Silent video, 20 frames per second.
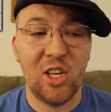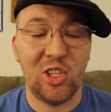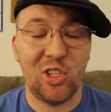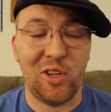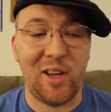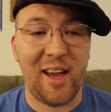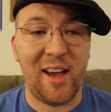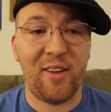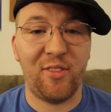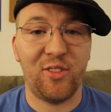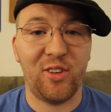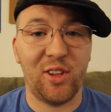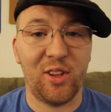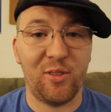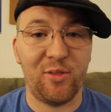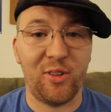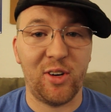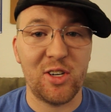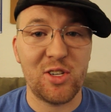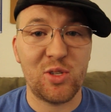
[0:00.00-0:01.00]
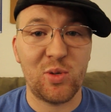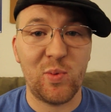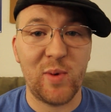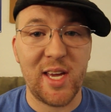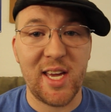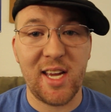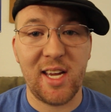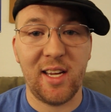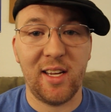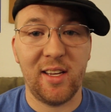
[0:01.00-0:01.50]
So after the first
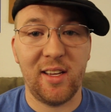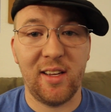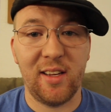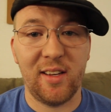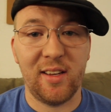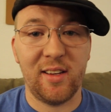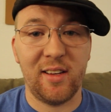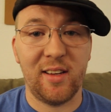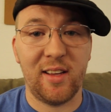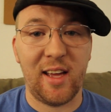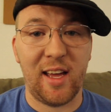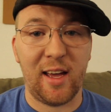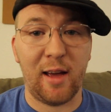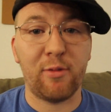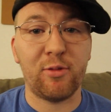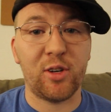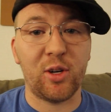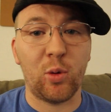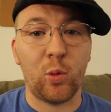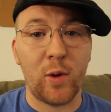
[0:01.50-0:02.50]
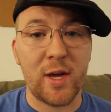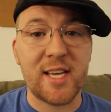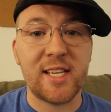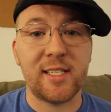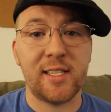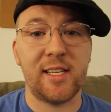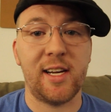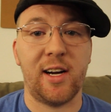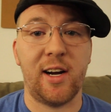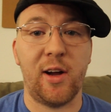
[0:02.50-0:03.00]
week, after week
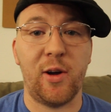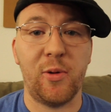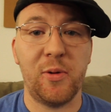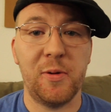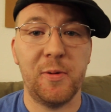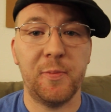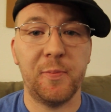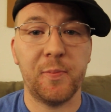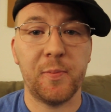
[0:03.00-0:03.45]
0,